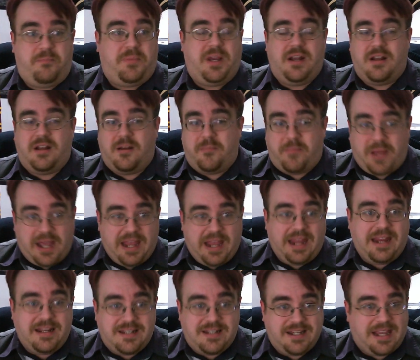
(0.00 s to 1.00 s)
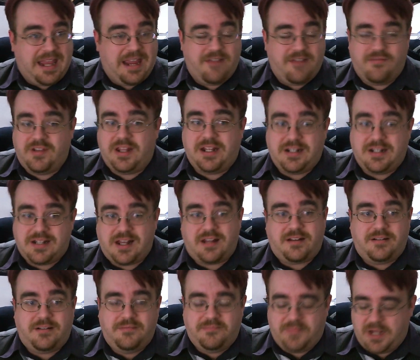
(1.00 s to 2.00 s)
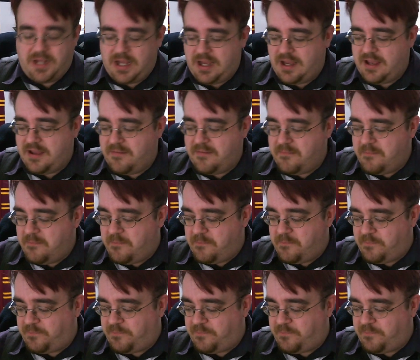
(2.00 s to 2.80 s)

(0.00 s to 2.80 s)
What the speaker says: going to pay to get everything done.